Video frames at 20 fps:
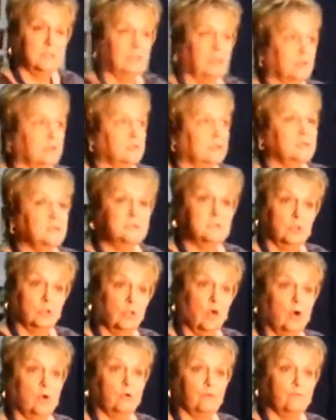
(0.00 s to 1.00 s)
and that is the
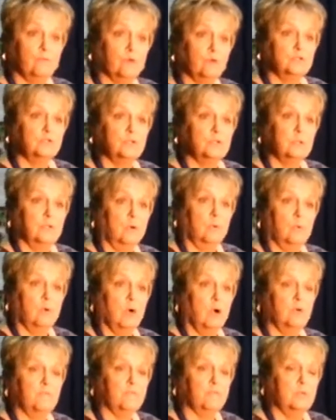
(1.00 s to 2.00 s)
longer version that we're
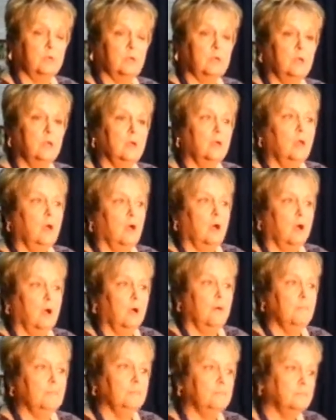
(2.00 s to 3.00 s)
offering.
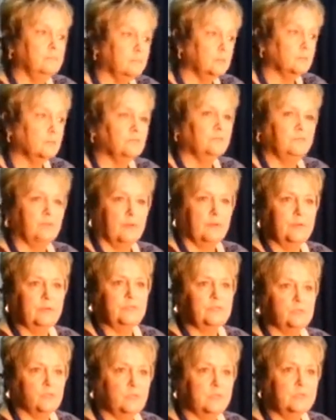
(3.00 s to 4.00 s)
There's
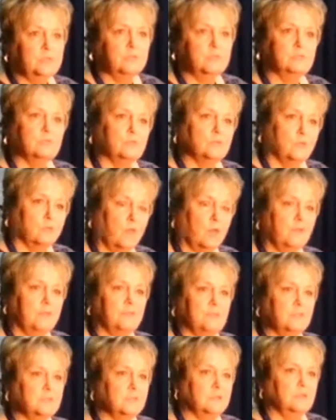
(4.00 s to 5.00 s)
various reasons. There's a lot of
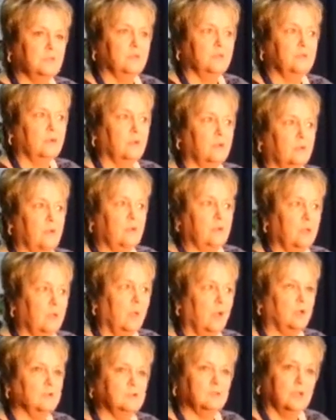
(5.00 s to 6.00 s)
things in there that we
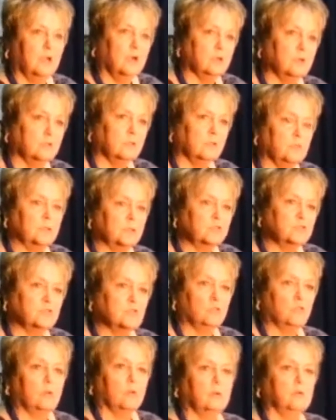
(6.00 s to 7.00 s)
had to cut a little bit
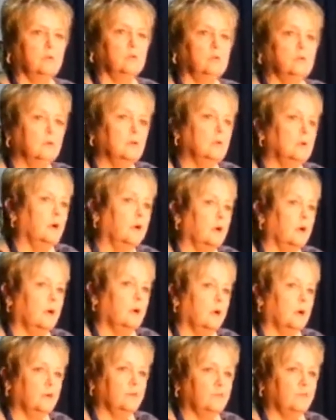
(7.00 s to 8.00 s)
short
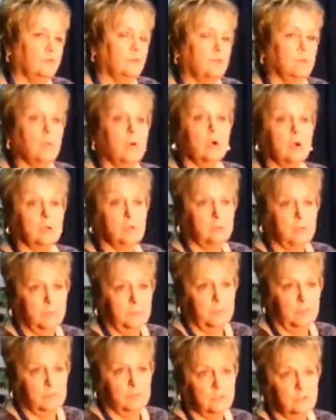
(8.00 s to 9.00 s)
for the
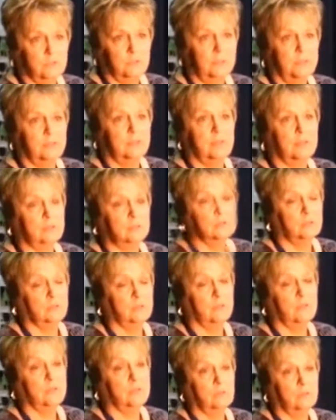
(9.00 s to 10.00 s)
marketable picture, but they
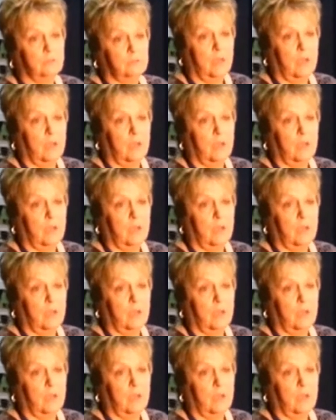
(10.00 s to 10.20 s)
certainly could do